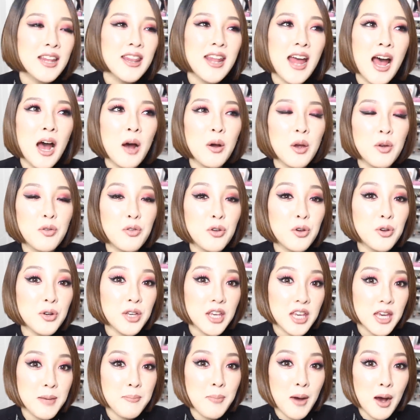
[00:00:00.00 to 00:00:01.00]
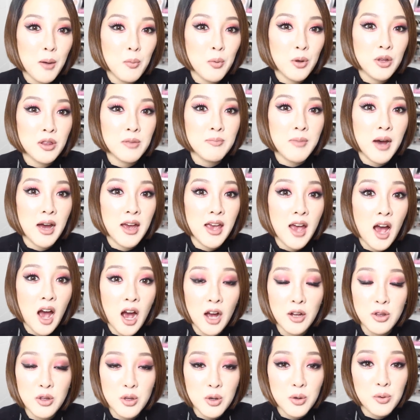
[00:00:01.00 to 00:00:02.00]
Now, if you keep up with my
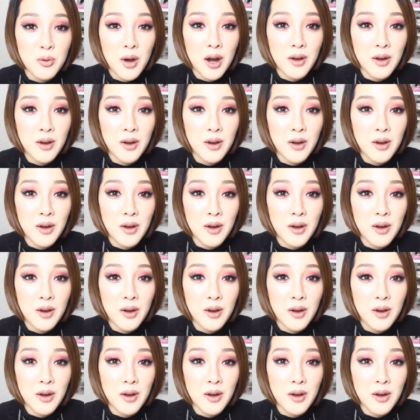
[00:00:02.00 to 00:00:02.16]
hot new